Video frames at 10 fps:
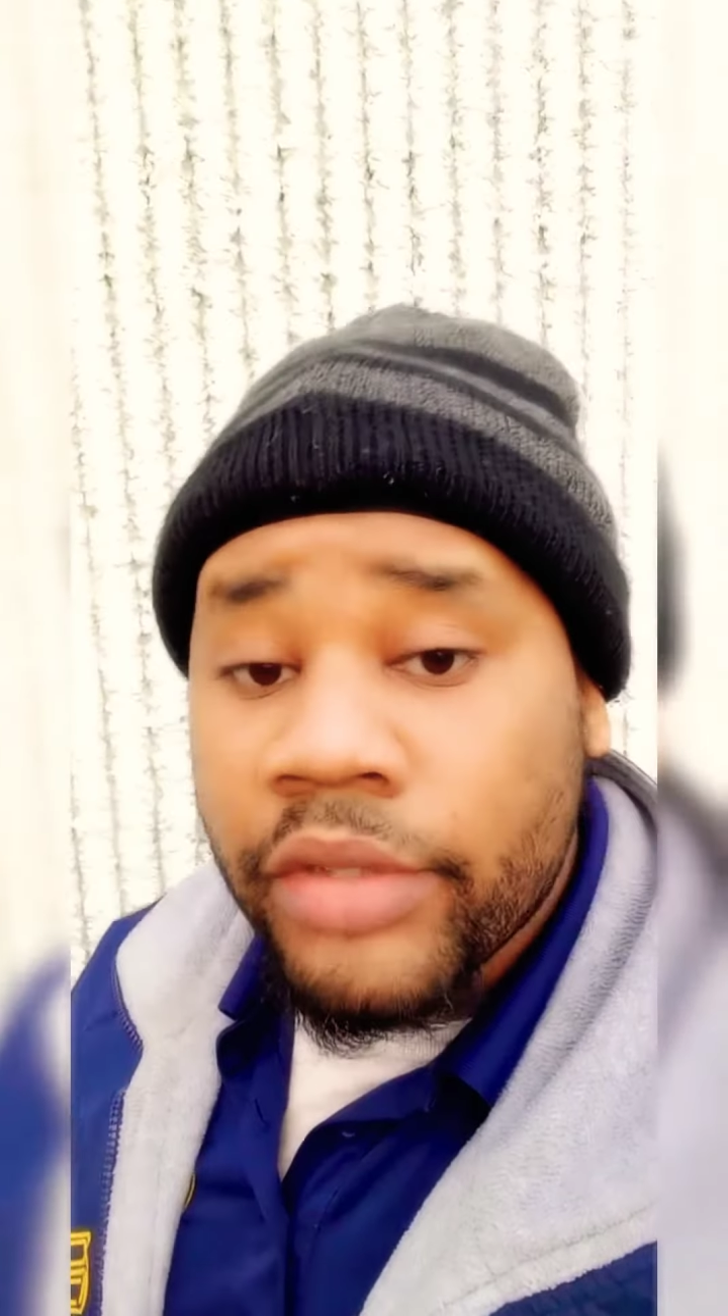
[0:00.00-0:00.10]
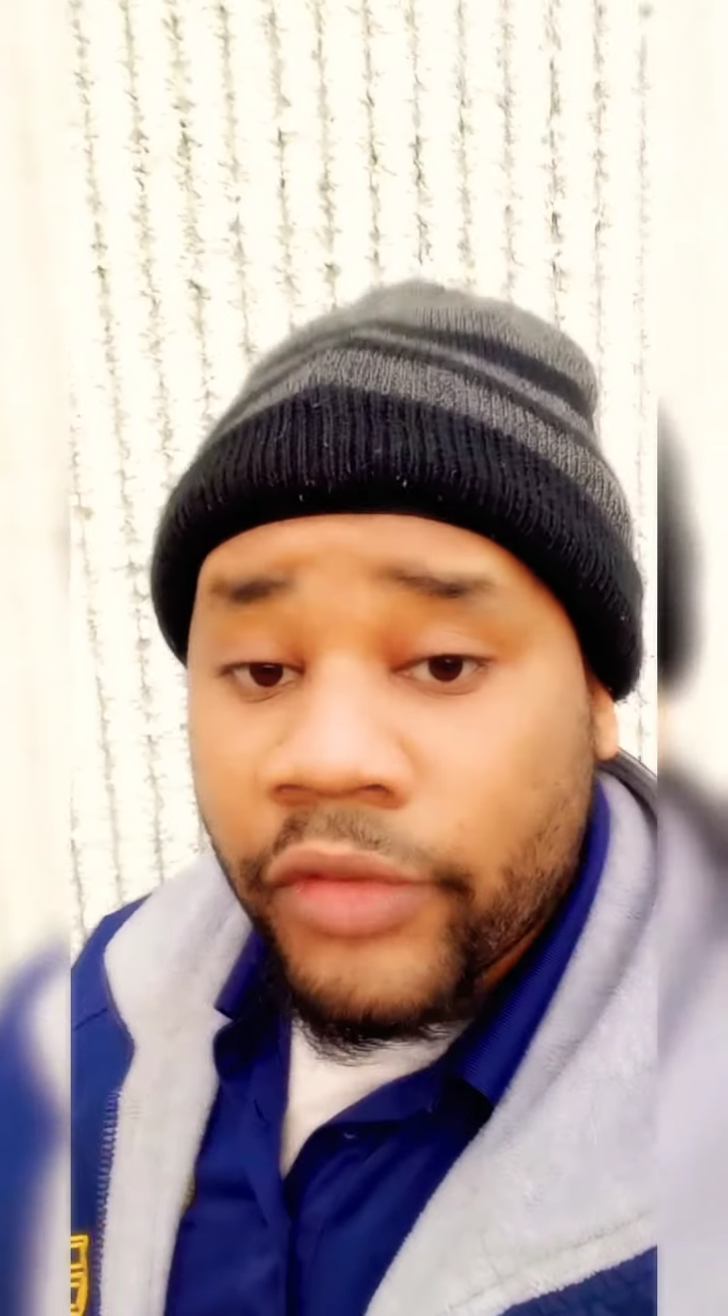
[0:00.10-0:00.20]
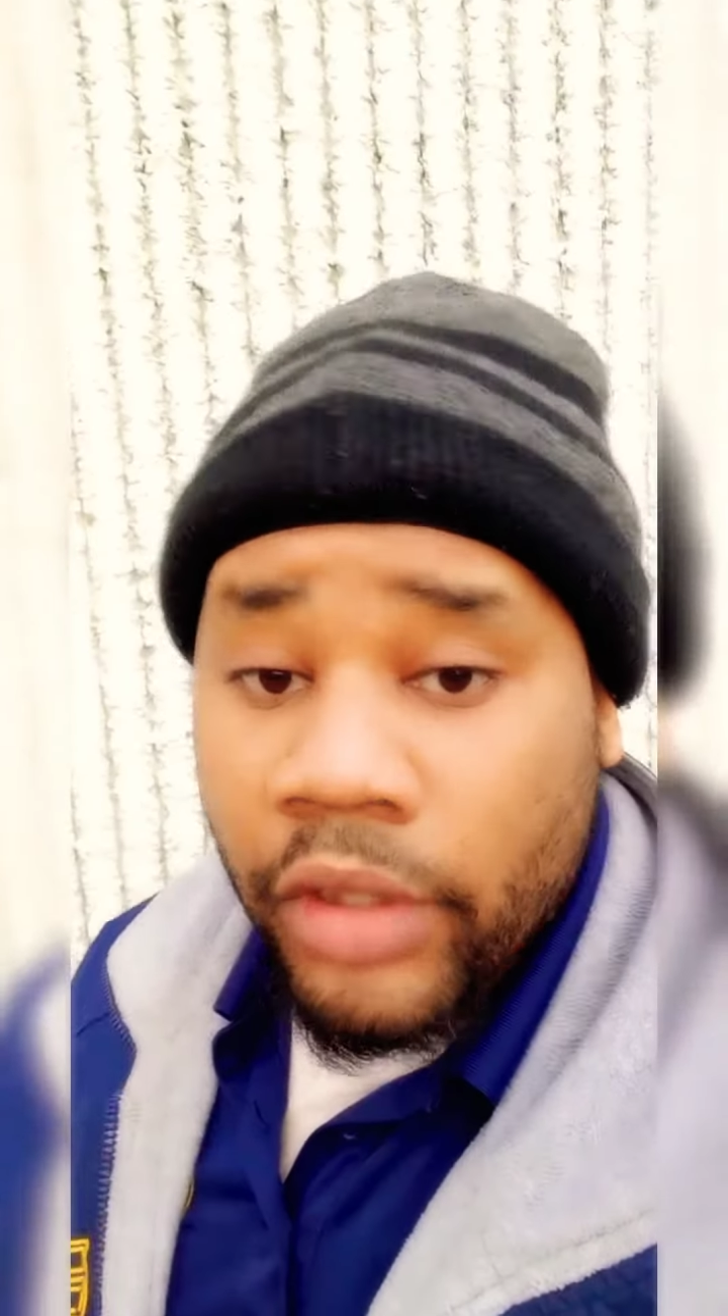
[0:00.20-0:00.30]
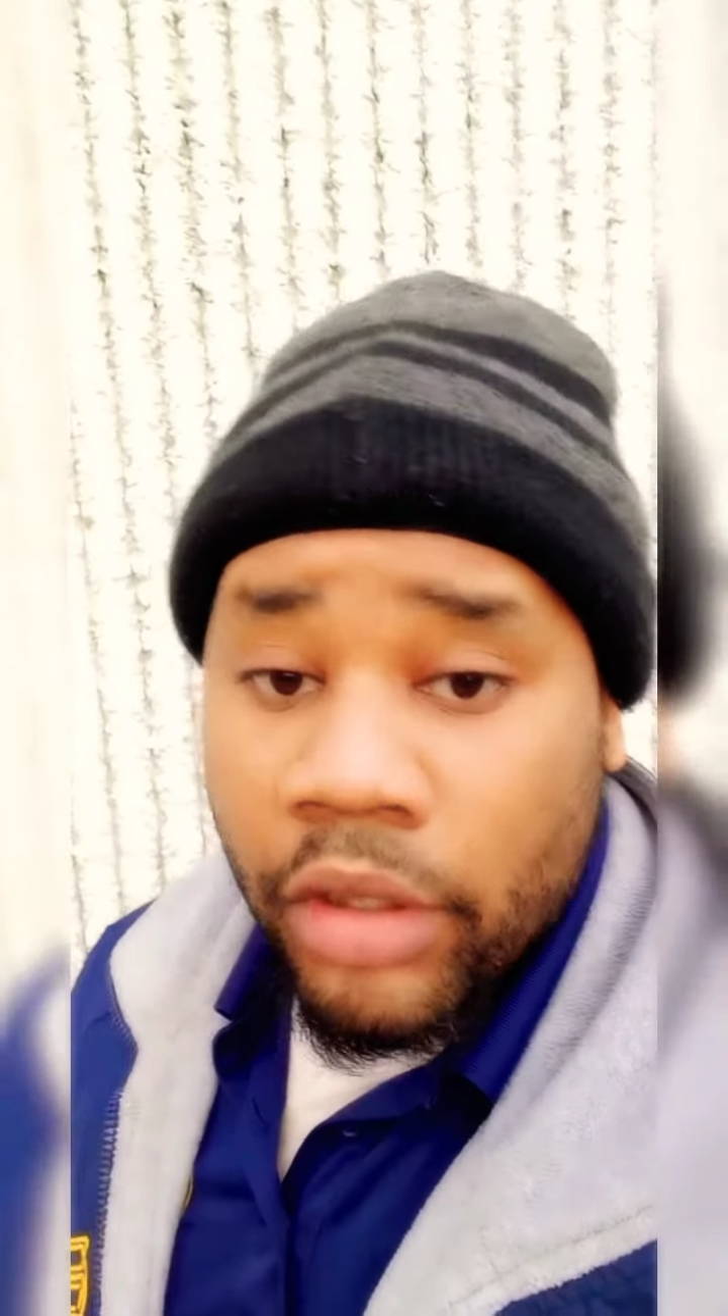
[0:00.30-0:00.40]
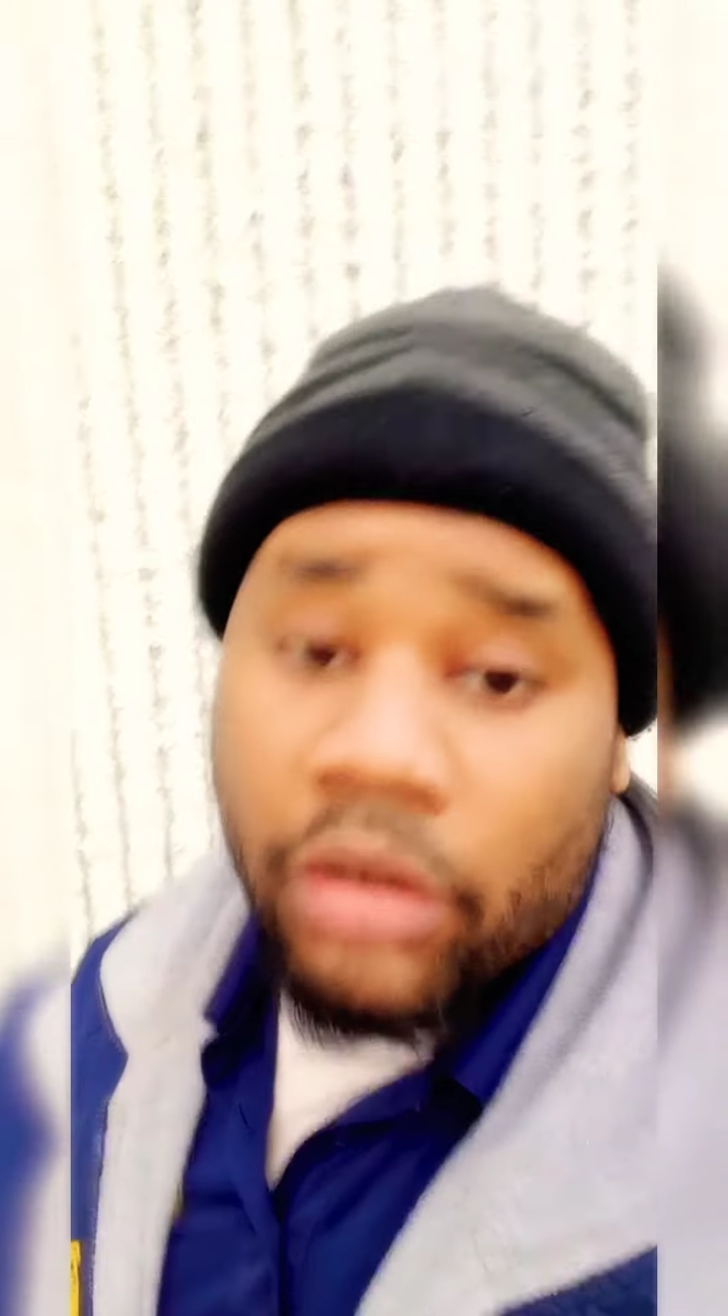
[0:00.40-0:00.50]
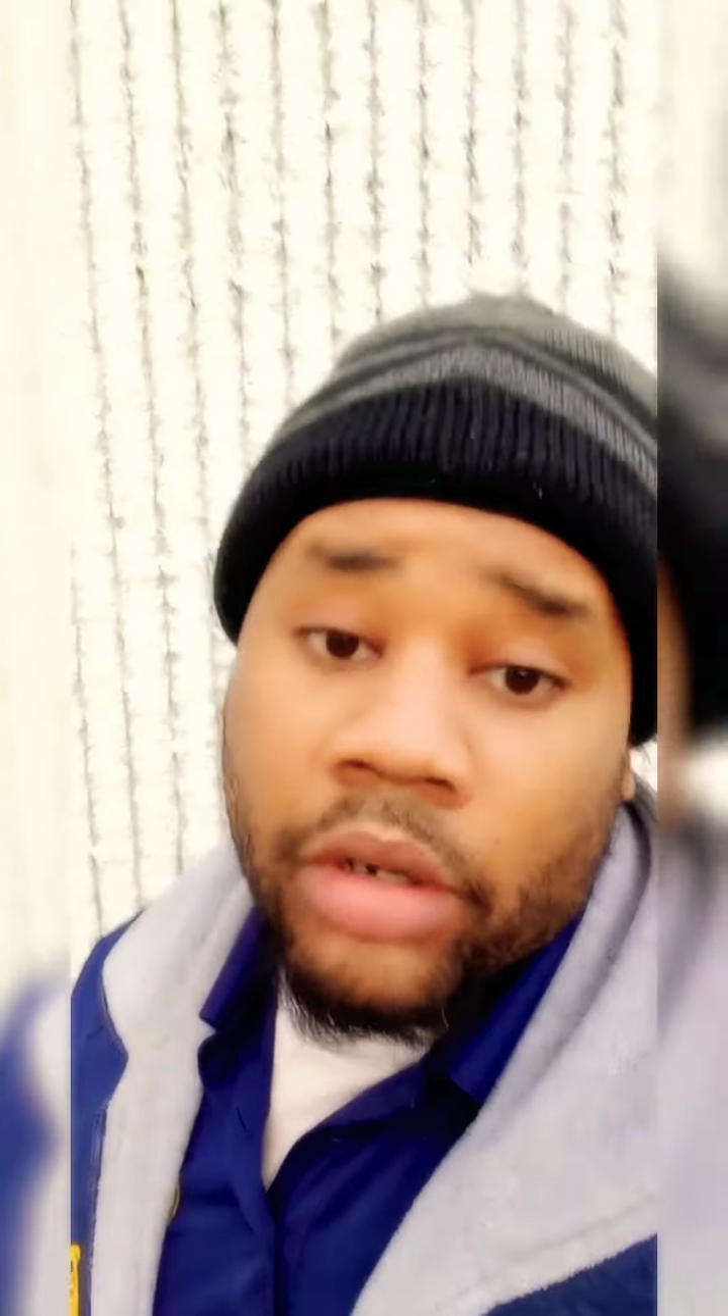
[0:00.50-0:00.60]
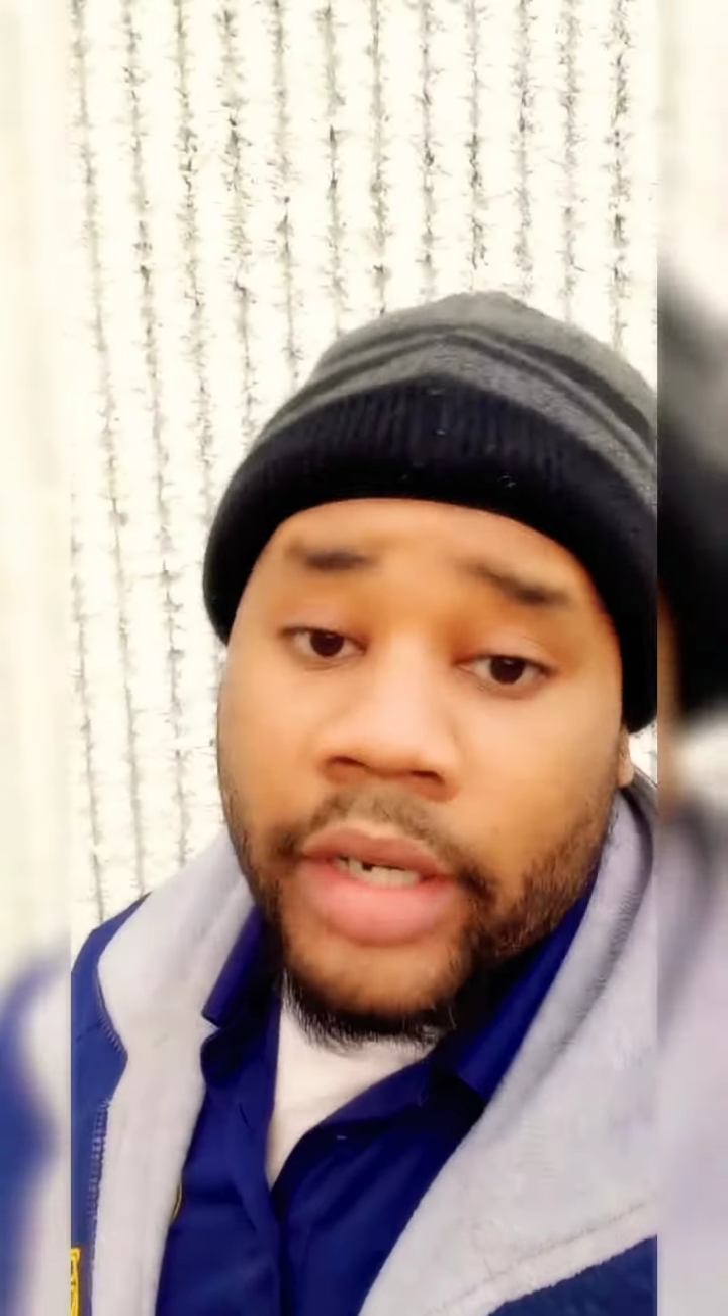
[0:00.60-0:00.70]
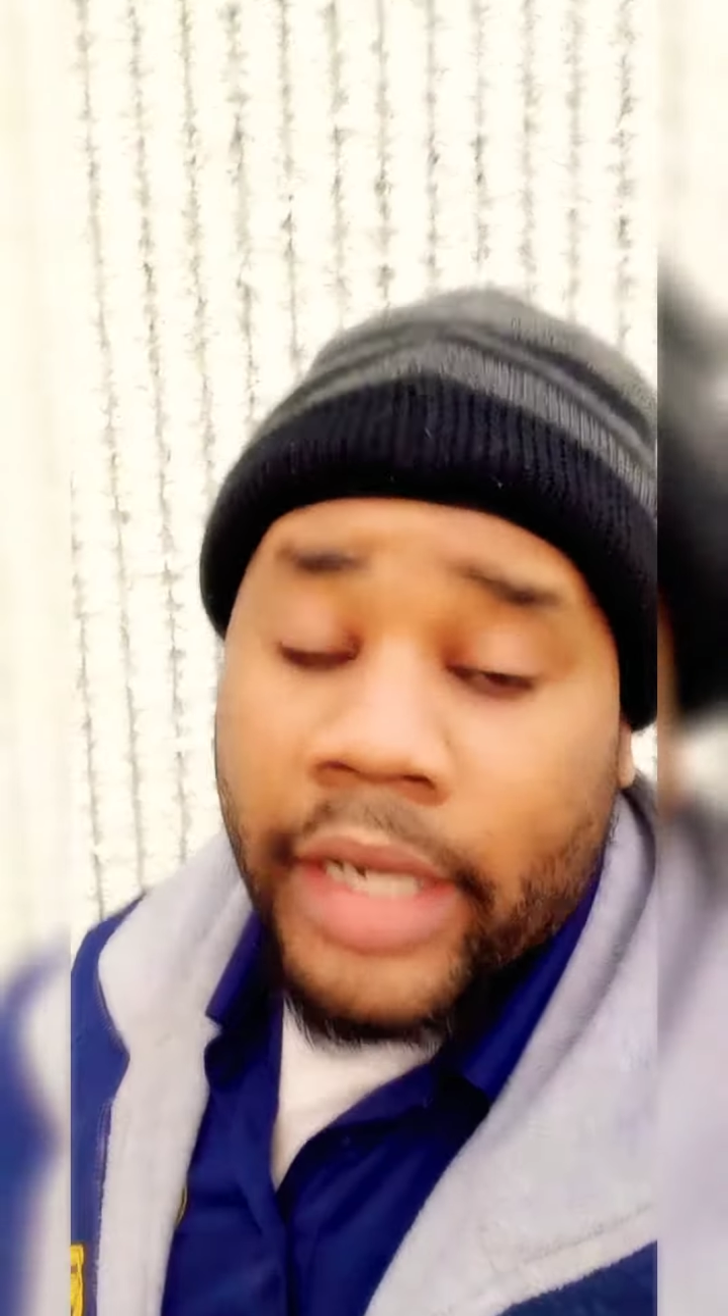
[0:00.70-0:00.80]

for the Lord.